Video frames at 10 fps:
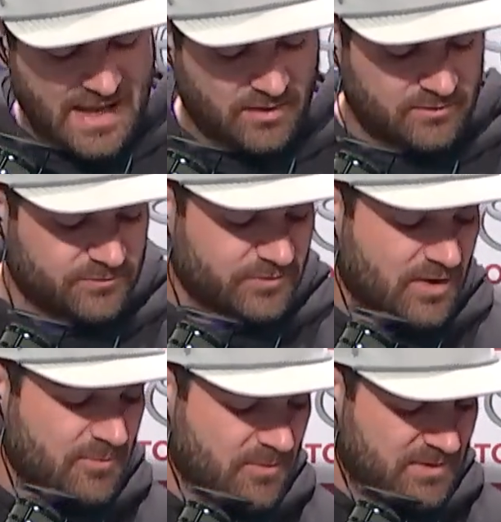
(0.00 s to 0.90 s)
Howden
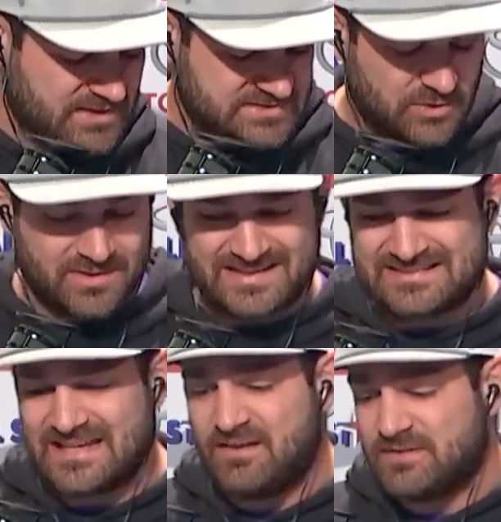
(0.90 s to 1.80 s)
from Minnesota, a
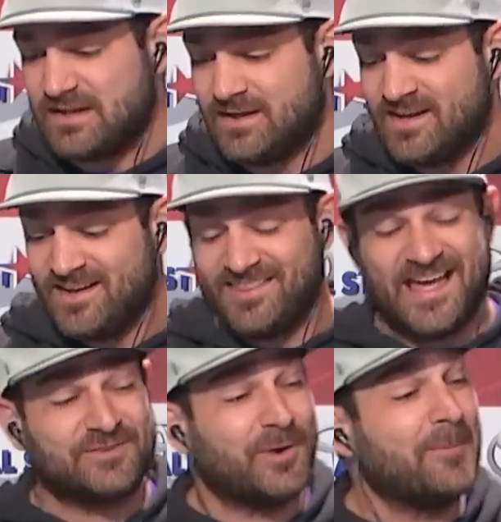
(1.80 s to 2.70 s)
safety.
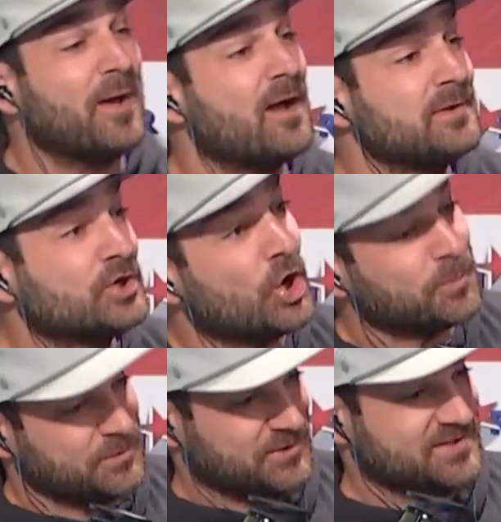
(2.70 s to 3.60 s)
That's why Bobby
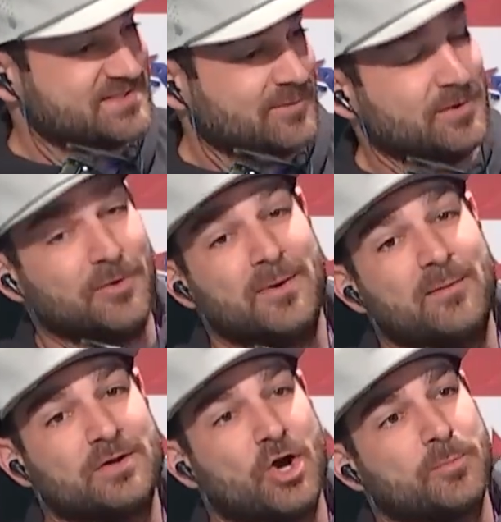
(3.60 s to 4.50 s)
Carpenter is coming on.
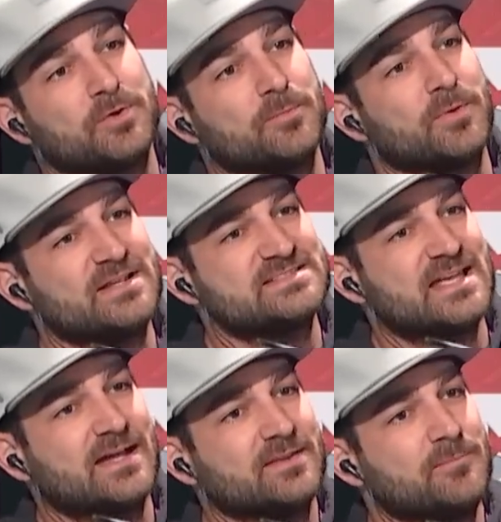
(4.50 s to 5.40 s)
Bobby Carpenter breaks
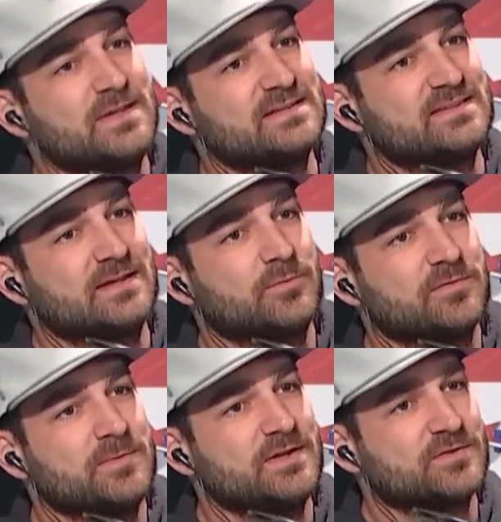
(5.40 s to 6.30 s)
down the Big Ten
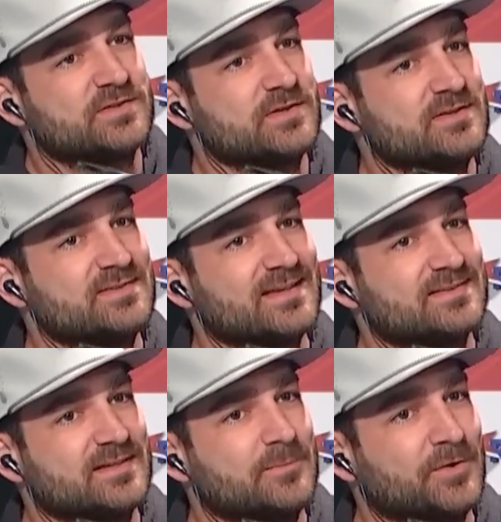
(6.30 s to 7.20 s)
with me on
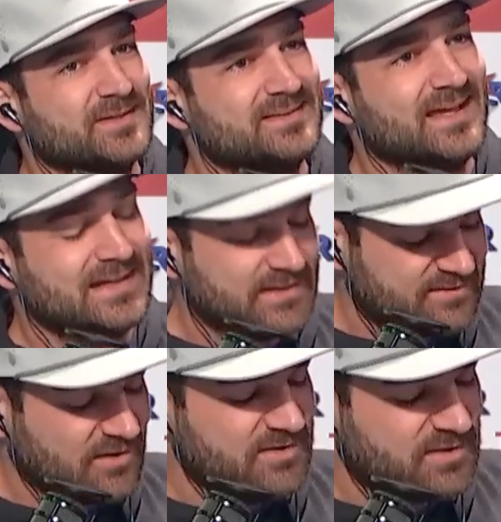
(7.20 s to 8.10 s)
SiriusXM on the
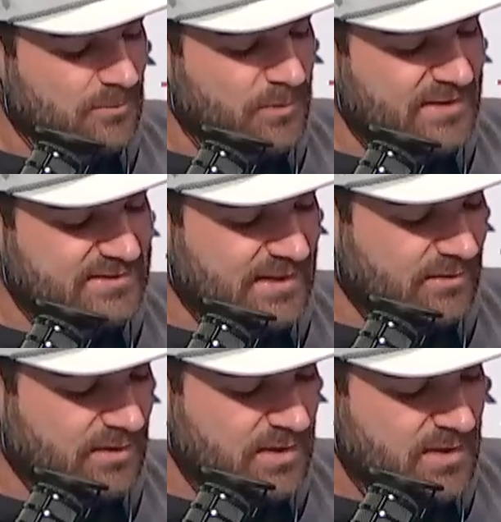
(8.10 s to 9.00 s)
daily, so he's going to break
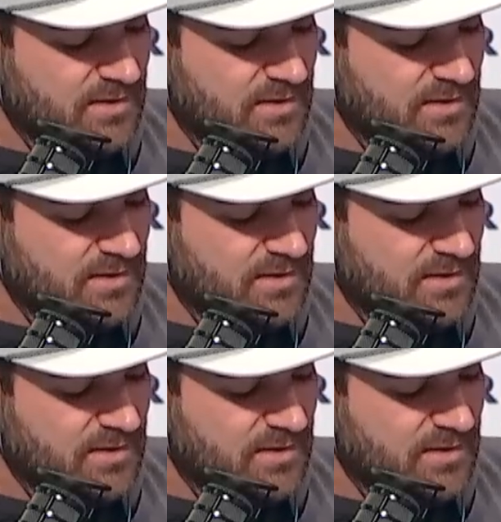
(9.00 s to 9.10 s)
down